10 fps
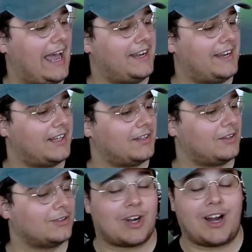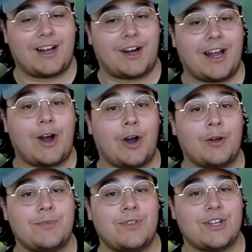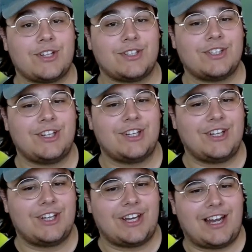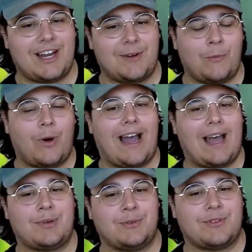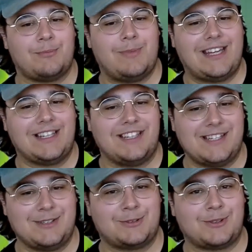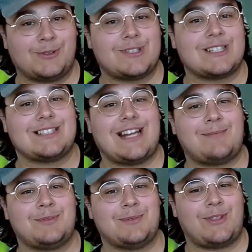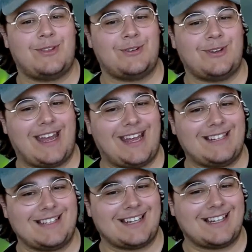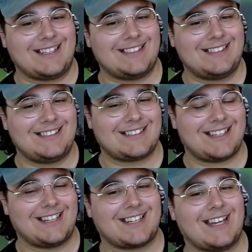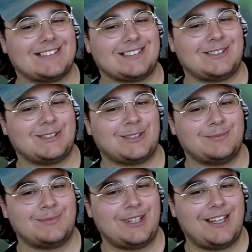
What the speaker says: And look, I hope that what happened with me and Gildor doesn't happen with you and in Khazad-dûm,